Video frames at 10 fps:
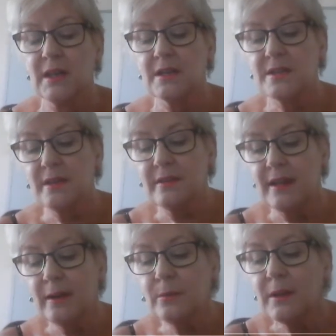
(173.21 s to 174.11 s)
so
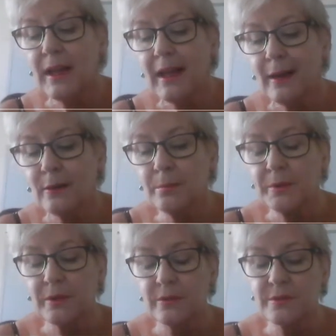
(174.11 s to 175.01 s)
that will help you